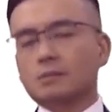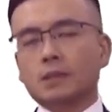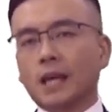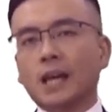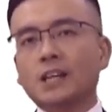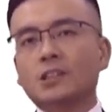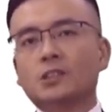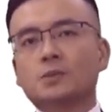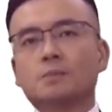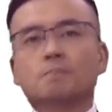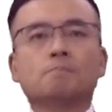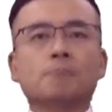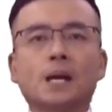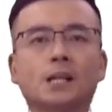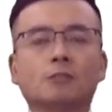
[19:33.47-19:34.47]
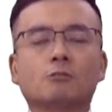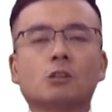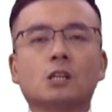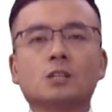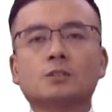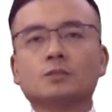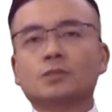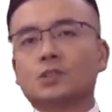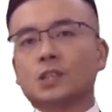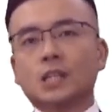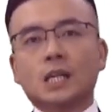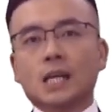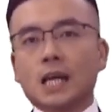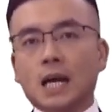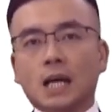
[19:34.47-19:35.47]
case background
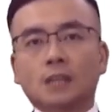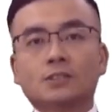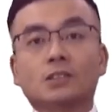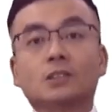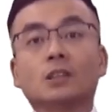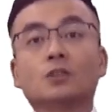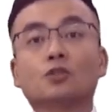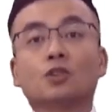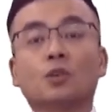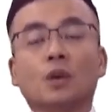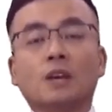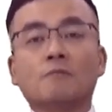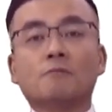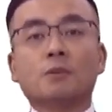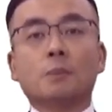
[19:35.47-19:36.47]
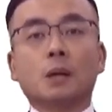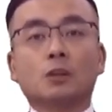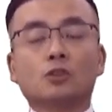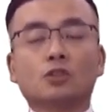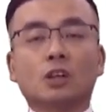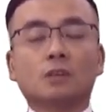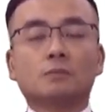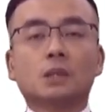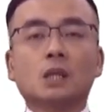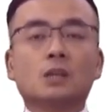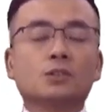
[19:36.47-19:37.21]
and additional information.